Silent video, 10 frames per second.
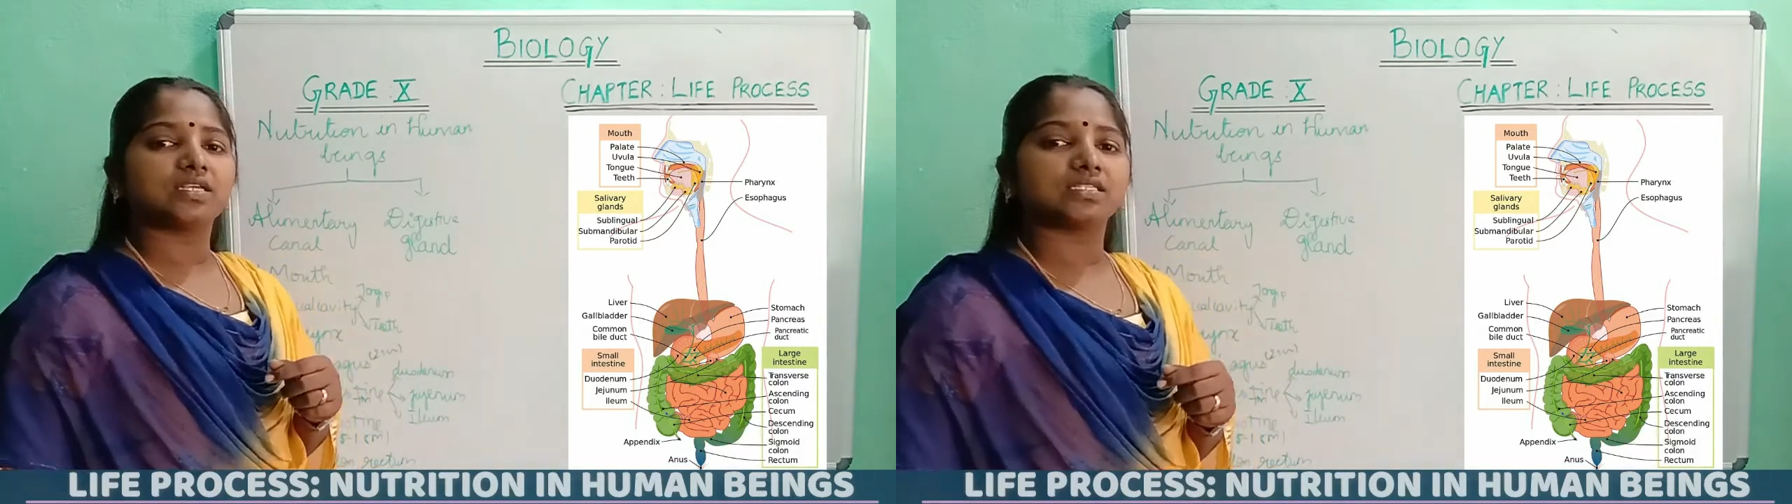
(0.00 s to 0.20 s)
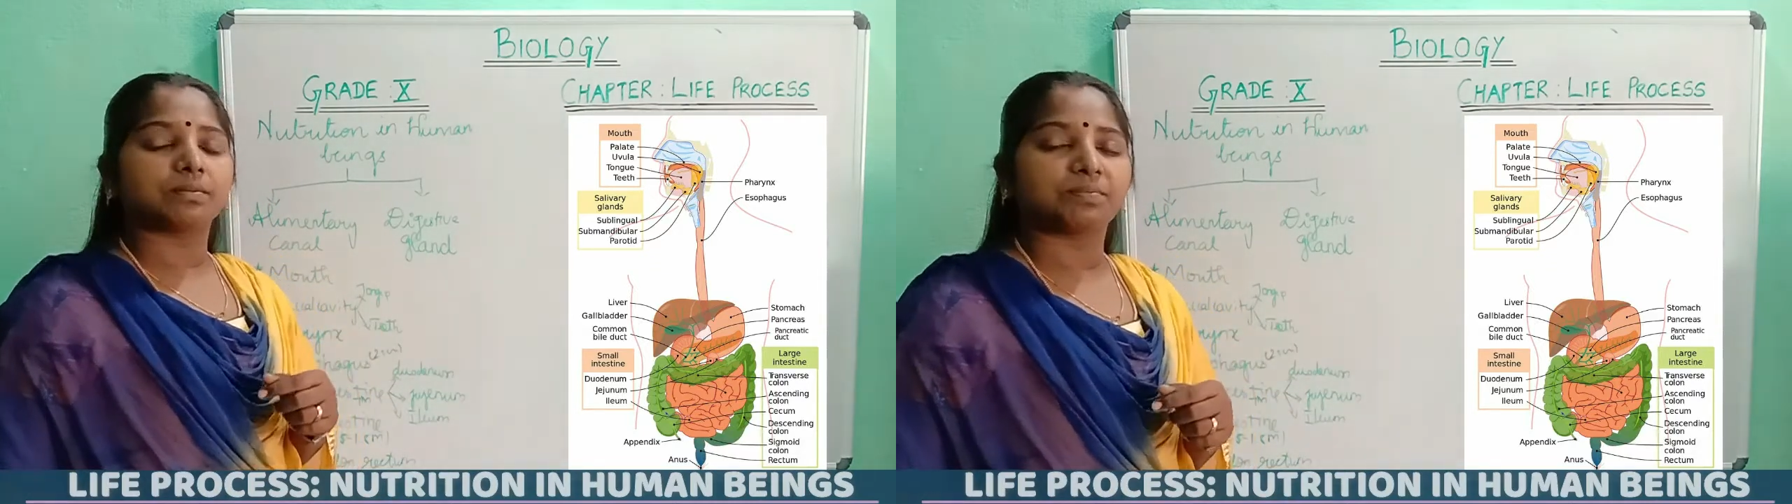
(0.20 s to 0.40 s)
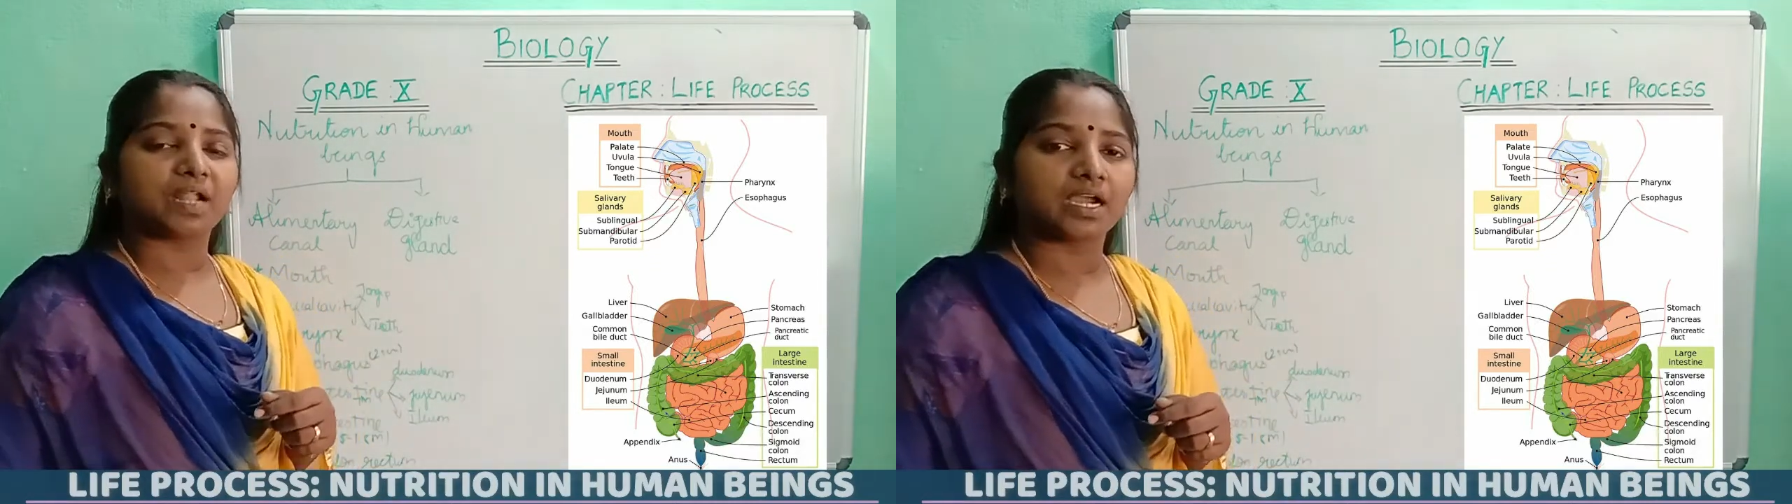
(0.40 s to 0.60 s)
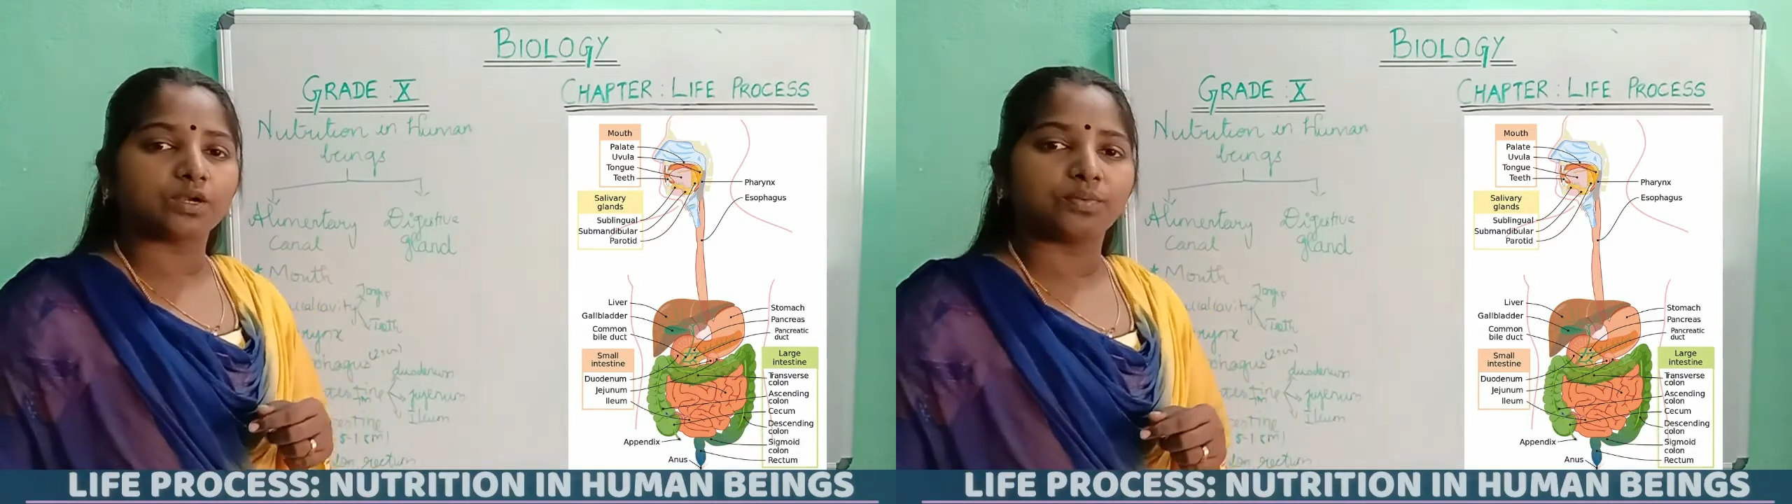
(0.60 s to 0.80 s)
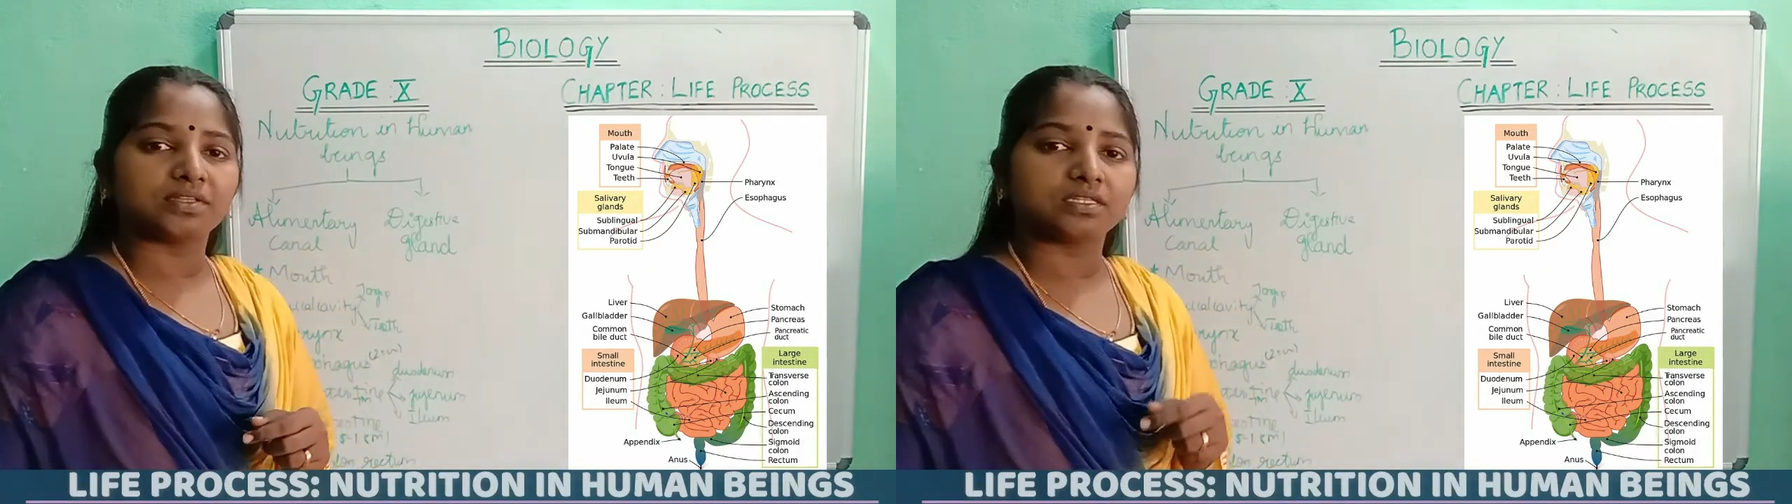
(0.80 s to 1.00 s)
supplied
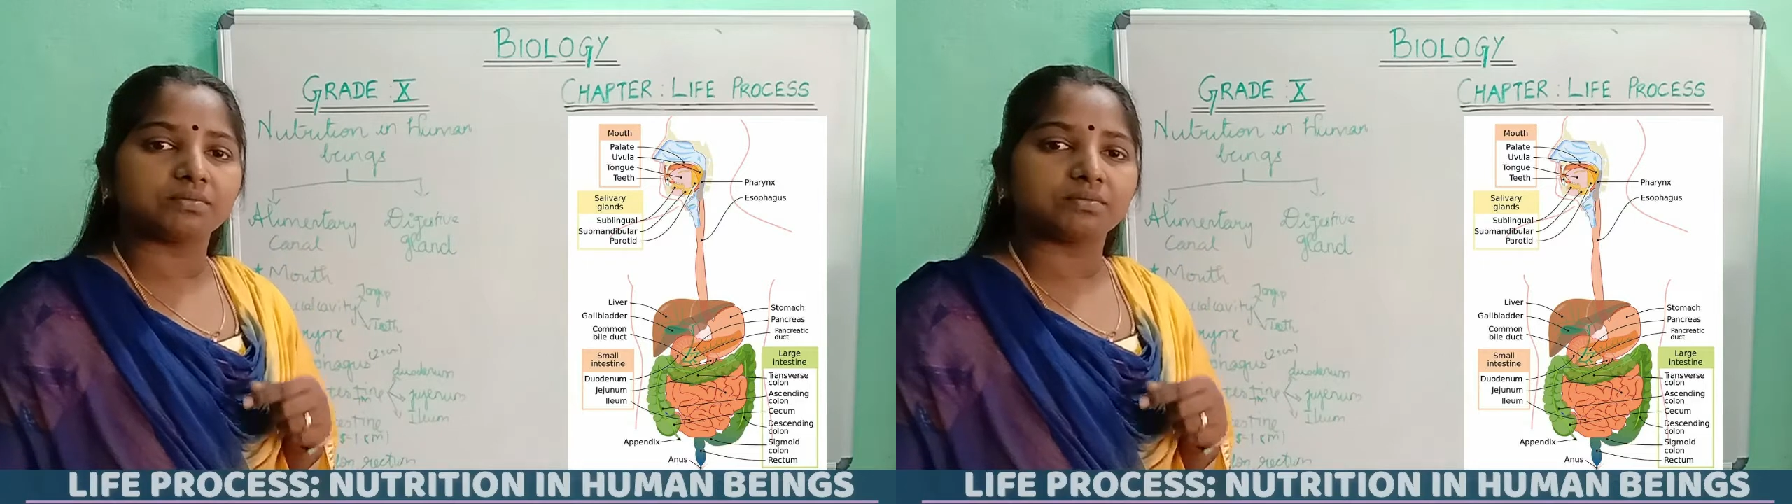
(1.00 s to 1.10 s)
with the